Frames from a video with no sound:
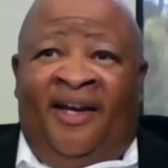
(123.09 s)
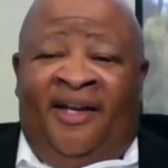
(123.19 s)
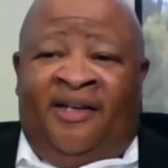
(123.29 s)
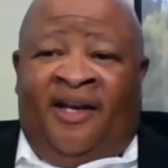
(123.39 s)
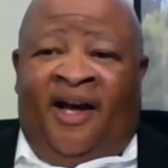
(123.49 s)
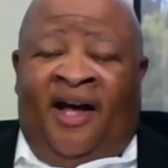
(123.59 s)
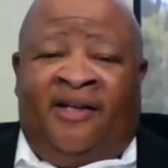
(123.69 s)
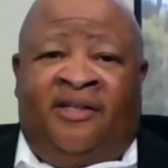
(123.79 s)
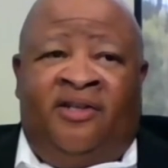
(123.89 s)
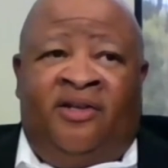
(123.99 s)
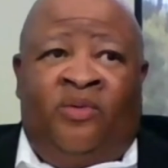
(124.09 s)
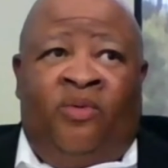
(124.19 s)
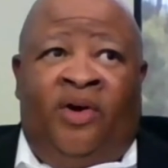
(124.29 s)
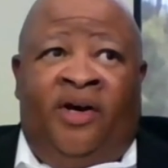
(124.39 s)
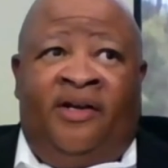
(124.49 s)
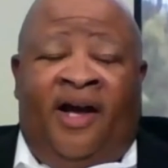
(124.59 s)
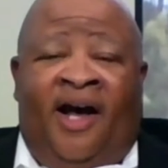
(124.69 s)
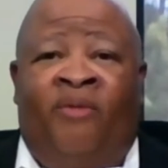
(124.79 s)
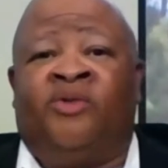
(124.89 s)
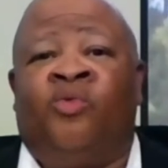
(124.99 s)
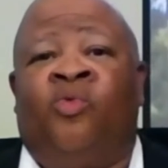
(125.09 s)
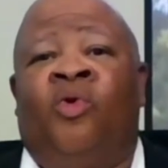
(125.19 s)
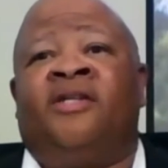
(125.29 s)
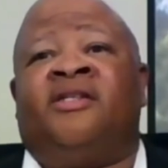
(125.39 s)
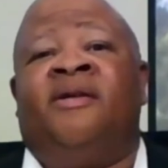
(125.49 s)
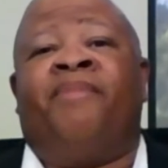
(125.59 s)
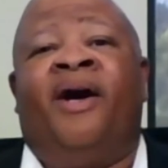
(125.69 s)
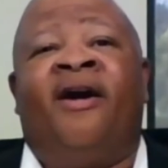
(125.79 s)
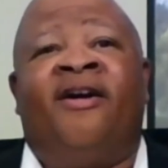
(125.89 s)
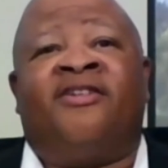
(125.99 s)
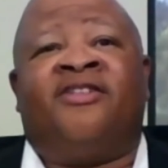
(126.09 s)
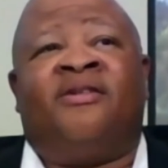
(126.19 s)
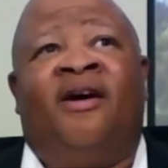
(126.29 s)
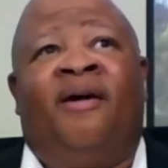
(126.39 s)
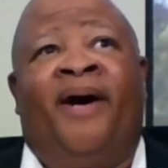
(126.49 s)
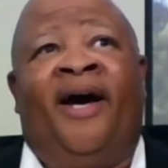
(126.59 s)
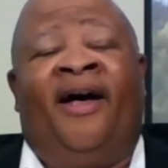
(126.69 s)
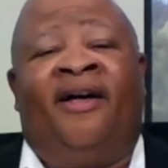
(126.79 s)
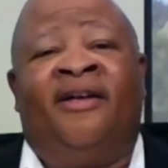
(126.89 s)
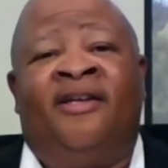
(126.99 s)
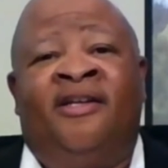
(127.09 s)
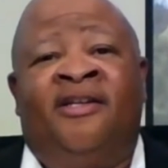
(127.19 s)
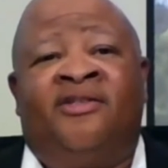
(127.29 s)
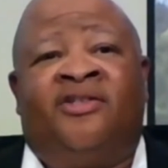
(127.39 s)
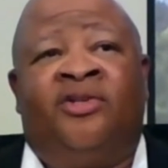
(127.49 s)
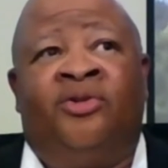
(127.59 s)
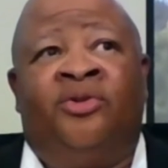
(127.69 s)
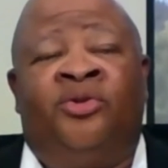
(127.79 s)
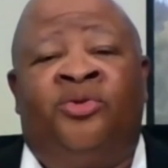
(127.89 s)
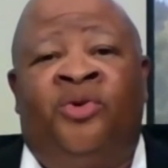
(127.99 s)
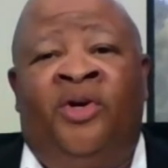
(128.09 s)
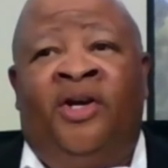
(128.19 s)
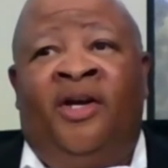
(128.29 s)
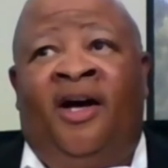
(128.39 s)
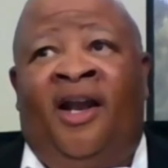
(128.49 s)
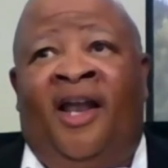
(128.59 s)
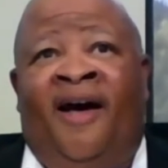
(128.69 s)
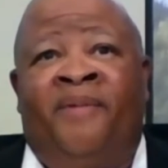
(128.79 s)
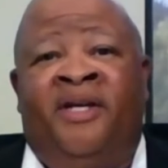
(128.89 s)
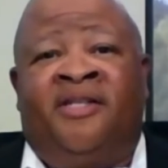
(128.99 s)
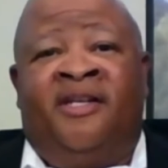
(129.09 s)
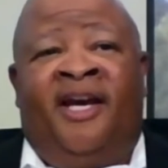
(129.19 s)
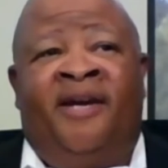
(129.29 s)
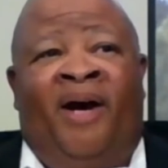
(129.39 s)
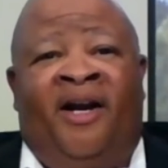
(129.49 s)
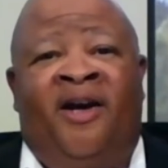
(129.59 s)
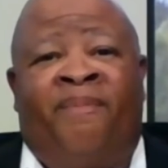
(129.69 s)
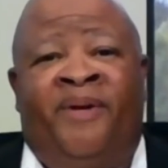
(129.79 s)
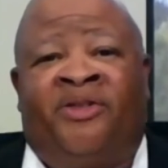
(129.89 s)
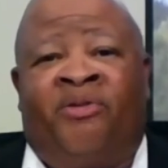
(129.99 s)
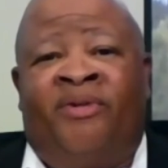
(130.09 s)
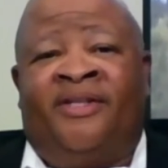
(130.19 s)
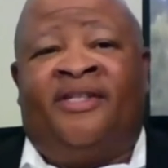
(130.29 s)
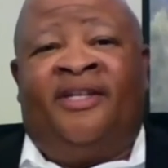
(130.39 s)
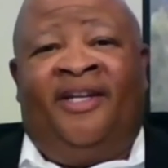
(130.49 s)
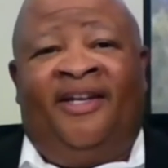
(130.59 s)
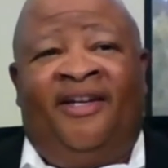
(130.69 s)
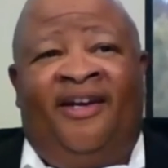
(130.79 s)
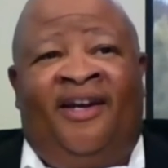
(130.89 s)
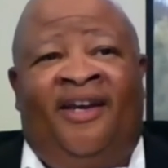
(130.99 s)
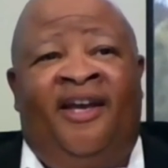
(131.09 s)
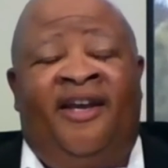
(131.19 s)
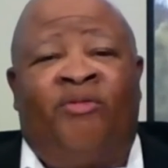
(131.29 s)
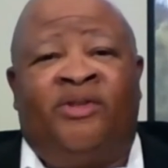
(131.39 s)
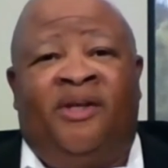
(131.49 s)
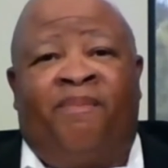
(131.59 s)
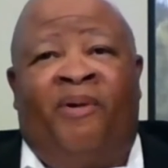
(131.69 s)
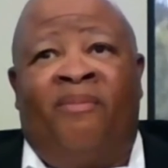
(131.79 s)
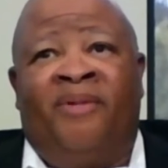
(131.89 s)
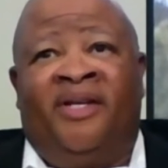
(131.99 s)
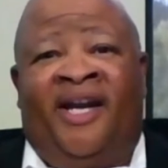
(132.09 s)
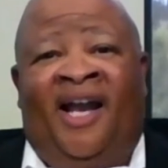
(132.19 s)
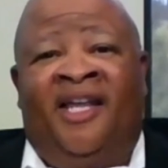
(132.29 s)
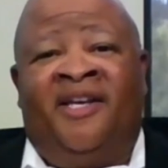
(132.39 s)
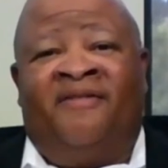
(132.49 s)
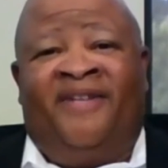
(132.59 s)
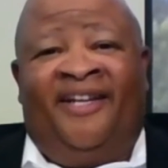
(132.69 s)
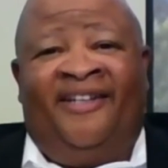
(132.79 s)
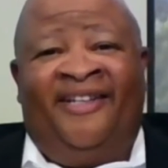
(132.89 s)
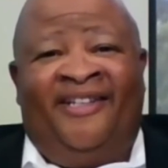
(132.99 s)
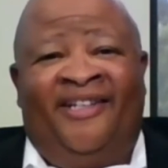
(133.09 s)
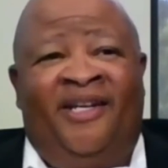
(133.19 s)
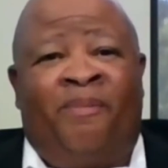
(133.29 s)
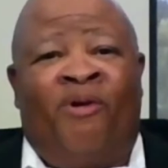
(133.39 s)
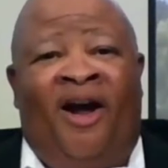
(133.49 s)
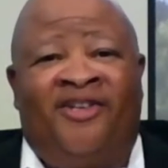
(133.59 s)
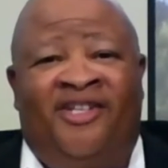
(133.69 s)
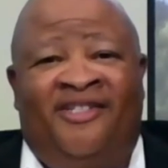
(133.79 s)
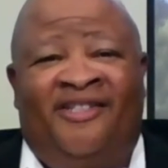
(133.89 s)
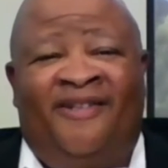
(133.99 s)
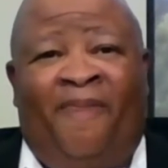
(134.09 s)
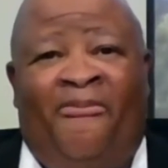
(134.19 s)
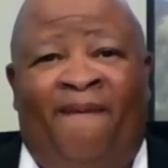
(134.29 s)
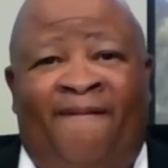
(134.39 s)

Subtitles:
and God took what I was once embarrassed about to allow me to name my company 3C. Again, that was the apartment that I lived in the projects.